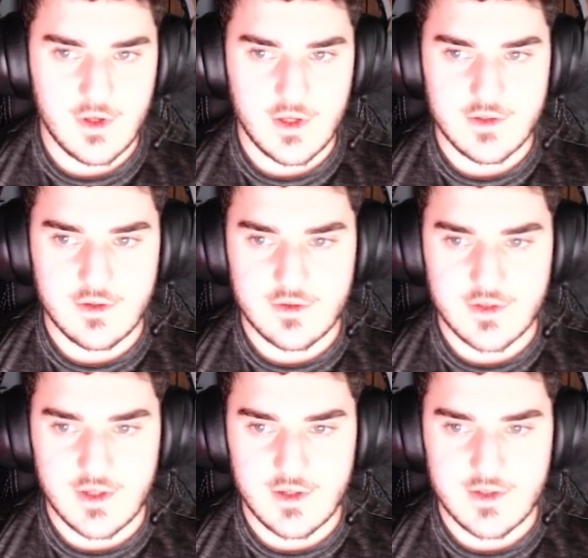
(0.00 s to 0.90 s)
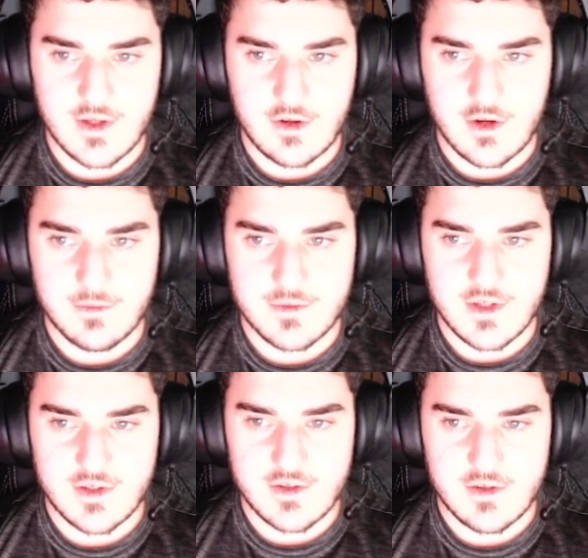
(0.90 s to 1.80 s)
as you can see, SellerAmp
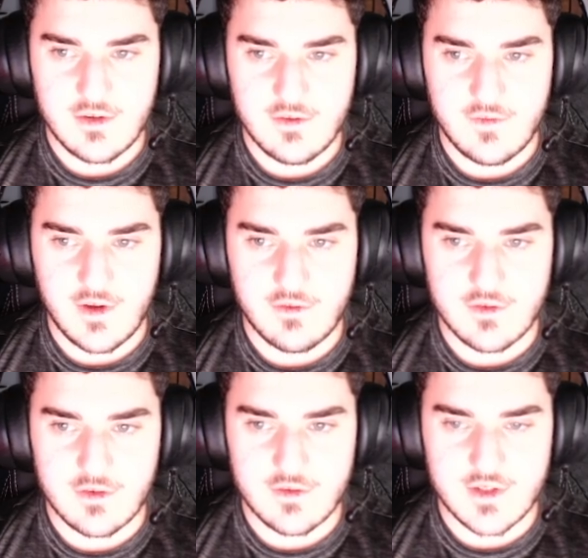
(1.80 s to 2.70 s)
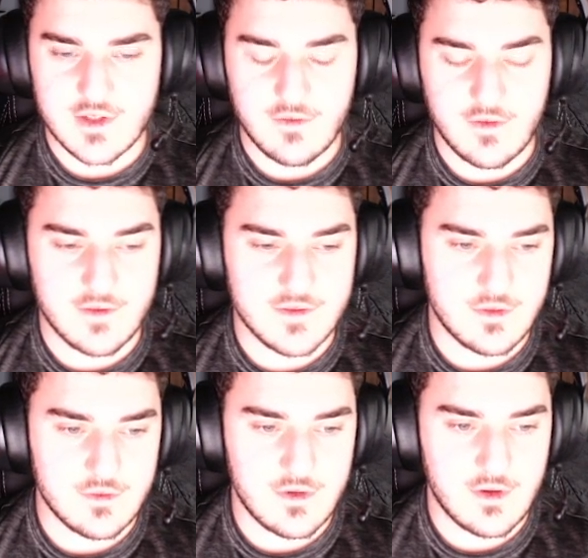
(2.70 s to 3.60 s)
says 565
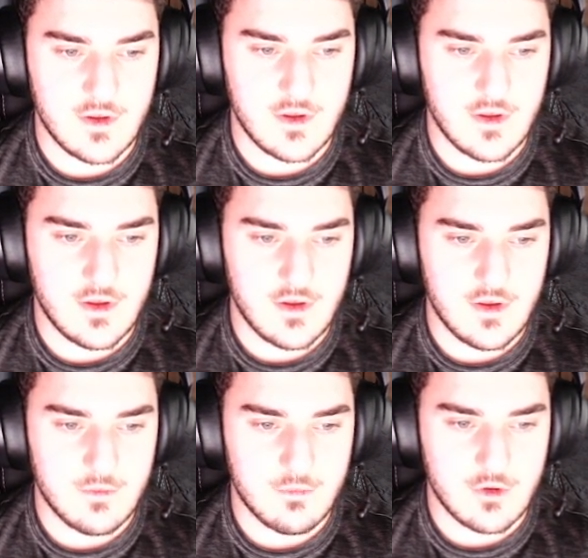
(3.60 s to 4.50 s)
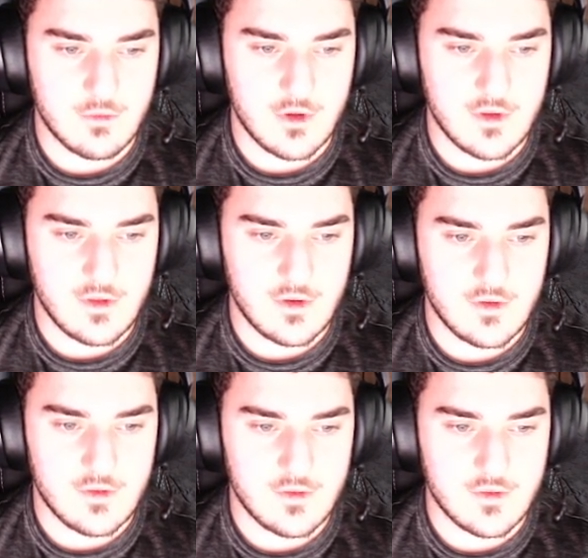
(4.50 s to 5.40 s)
sold per month,
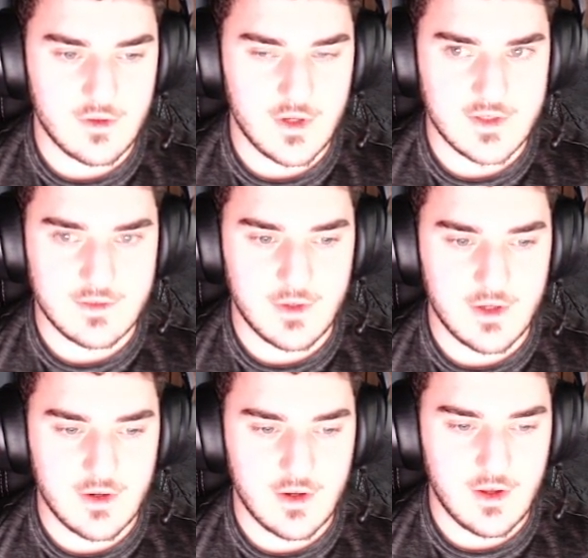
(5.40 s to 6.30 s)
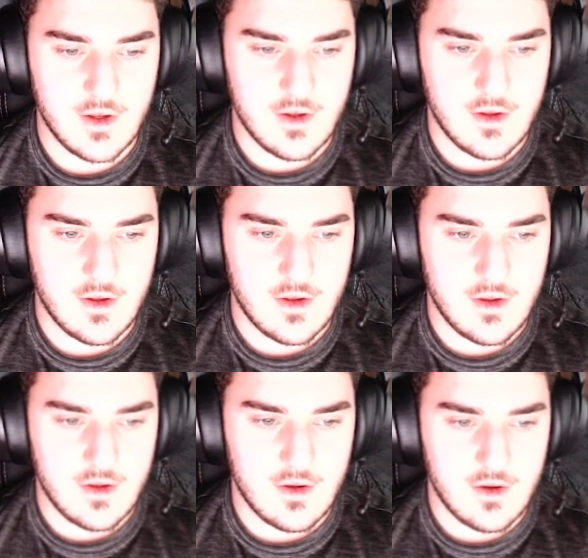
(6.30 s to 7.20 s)
or estimated.
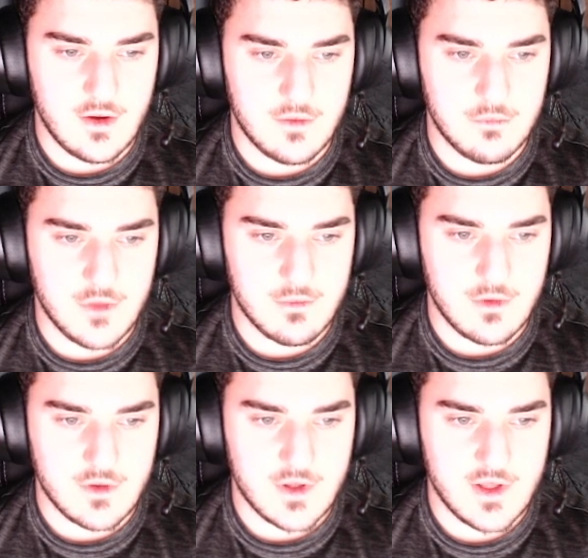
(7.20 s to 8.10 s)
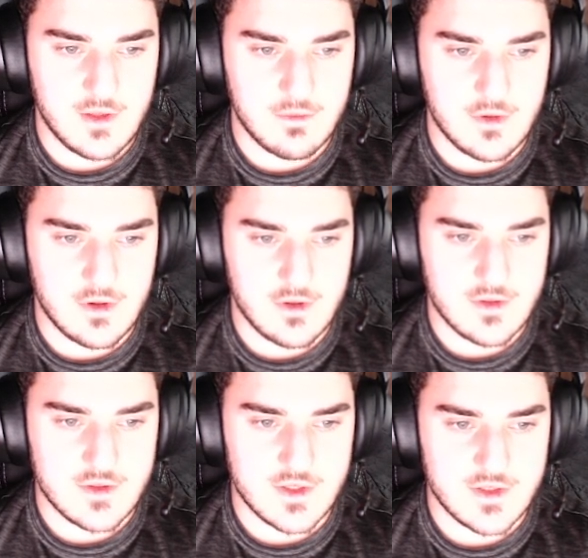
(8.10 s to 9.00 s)
Meanwhile, Keepa
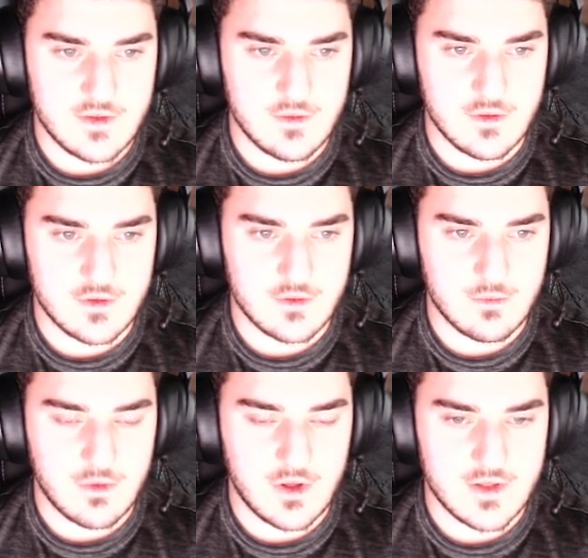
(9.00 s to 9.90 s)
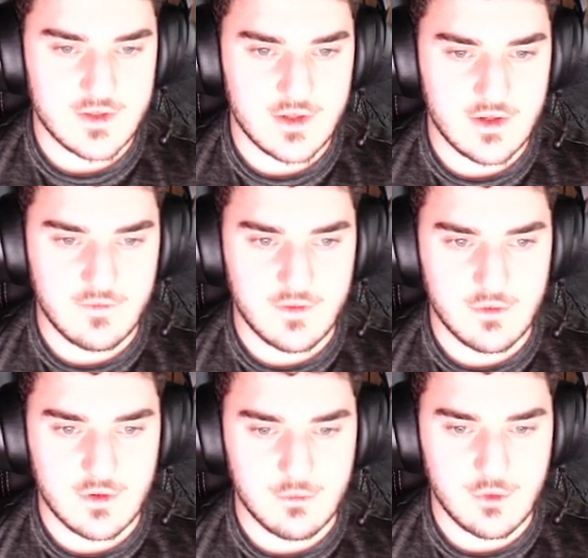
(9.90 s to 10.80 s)
says 200 plus, and if you
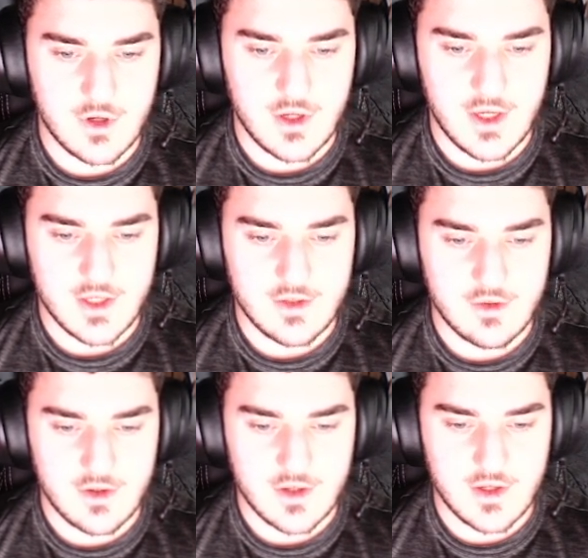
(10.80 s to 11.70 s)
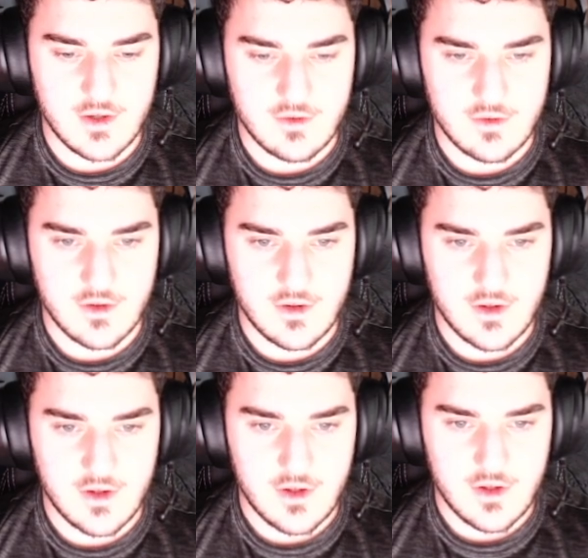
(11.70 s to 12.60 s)
want a more accurate count,
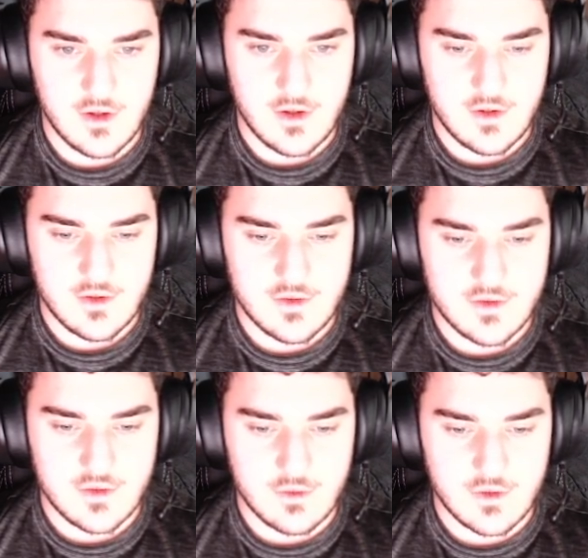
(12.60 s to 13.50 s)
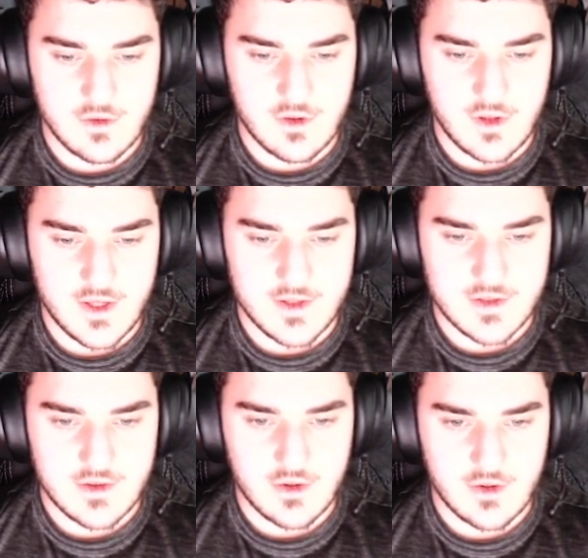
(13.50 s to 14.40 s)
sold in the
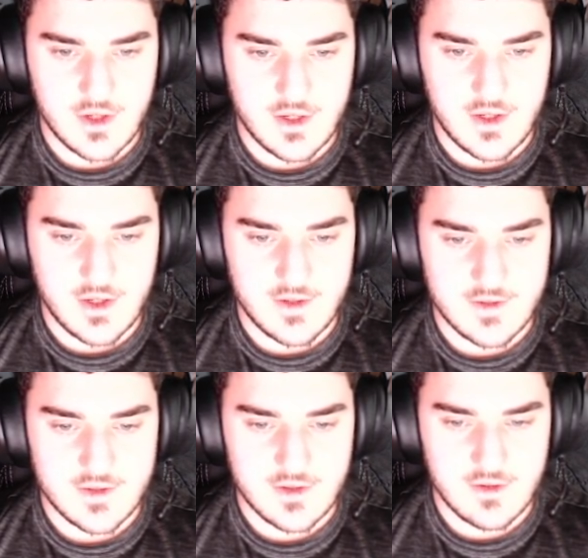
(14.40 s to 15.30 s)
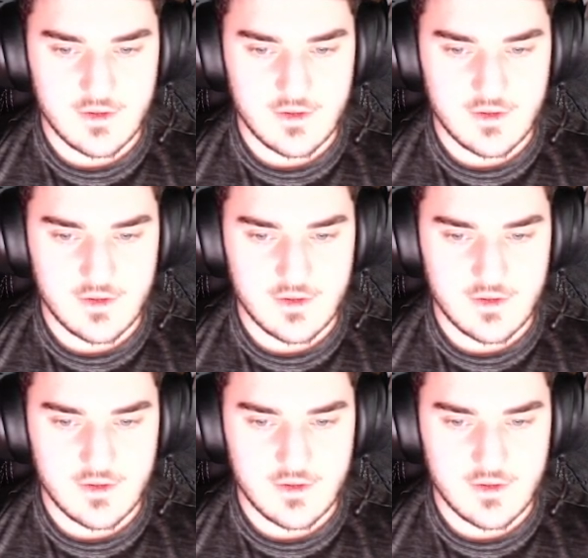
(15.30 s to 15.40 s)
last 30 days.